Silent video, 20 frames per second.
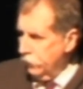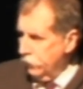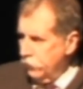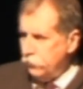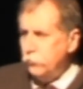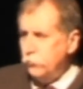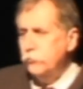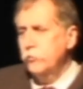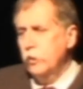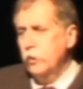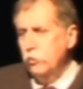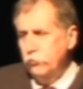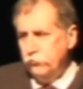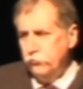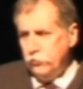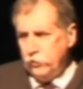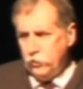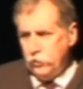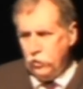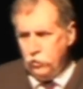This was the only
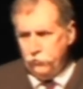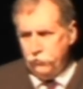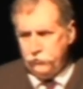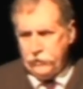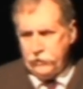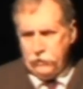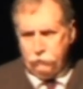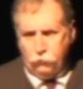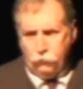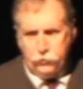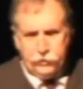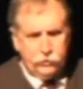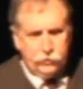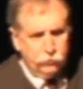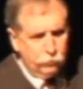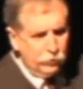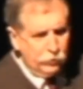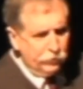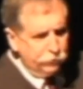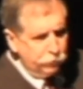city hall in California that
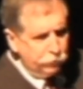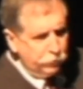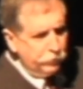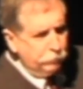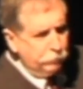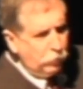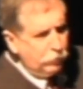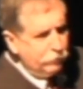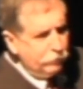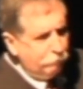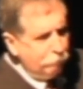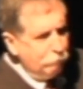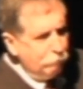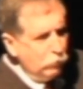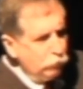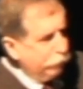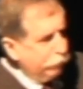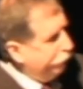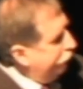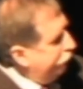had to register with the Department of Motor